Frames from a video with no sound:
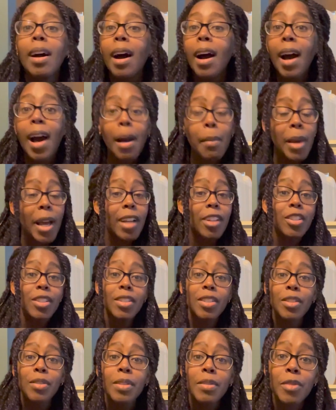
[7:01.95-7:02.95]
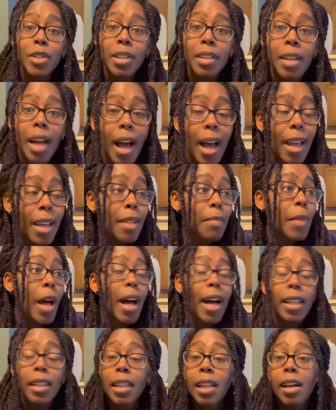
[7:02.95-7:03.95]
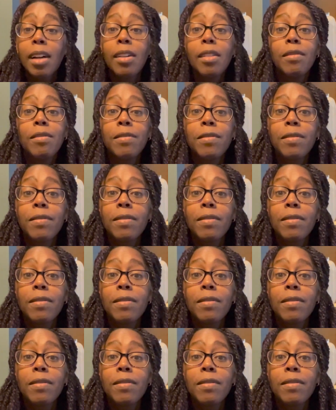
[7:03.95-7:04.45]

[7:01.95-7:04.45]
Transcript: I'm actually doing really, I am, I love